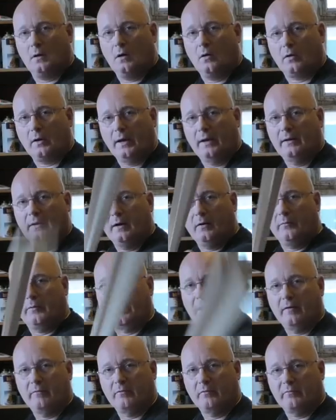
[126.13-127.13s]
Okay, now we
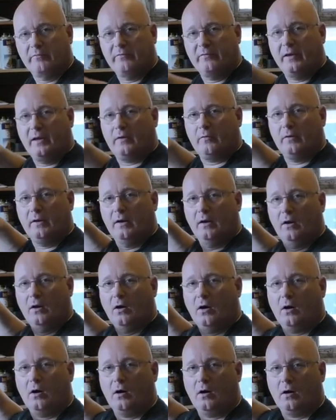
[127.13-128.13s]
have a very
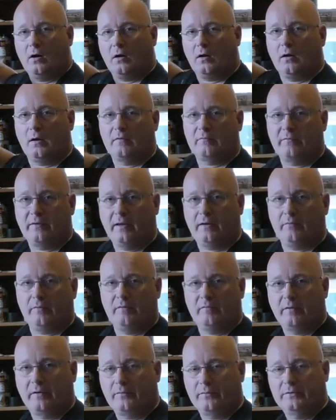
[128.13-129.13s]
long and very,
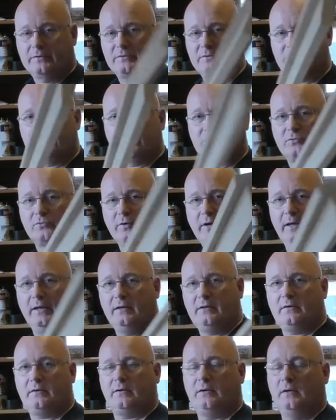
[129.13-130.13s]
very
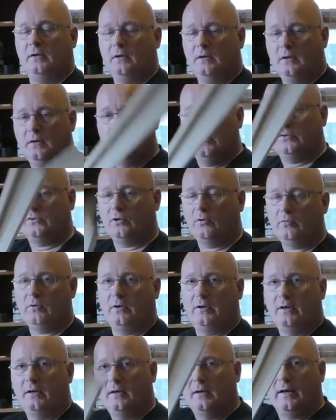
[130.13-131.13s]
straight,
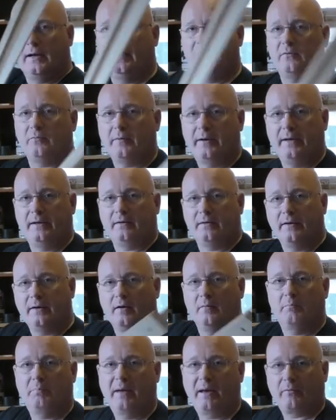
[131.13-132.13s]
totally lightweight
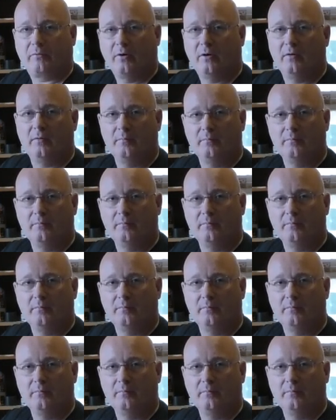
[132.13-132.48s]
little barrel.